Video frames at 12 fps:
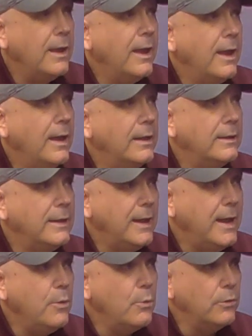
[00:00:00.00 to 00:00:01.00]
and
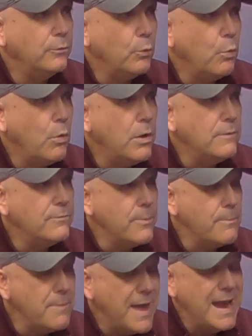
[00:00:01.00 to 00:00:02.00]
he was one of
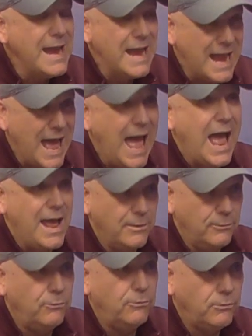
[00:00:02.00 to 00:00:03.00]
the main
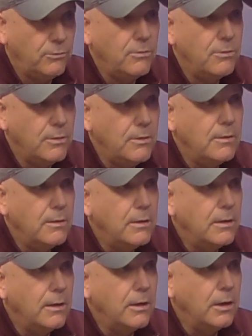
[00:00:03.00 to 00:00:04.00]
guys
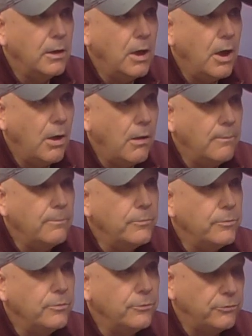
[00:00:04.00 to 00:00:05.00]
uh,
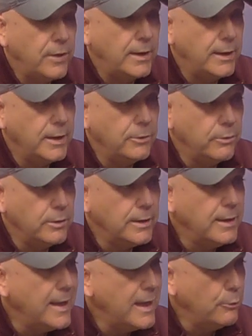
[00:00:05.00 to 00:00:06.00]
on the
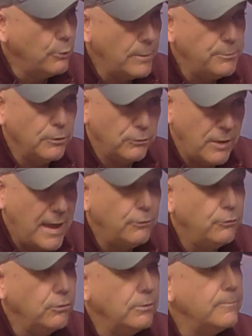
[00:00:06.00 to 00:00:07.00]
Sanhedrin. He had a
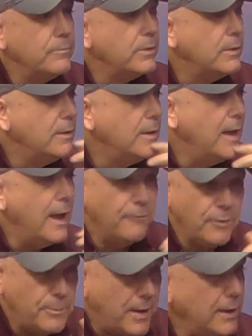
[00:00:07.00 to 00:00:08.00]
reputation.
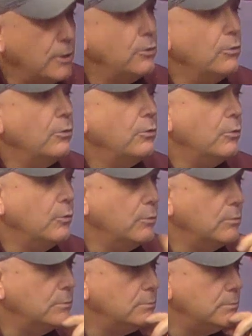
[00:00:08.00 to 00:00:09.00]
Everybody knew
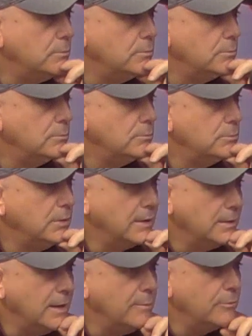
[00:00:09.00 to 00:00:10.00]
who
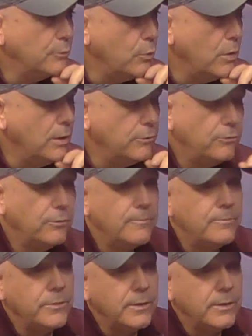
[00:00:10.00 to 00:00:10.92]
Nicodemus was.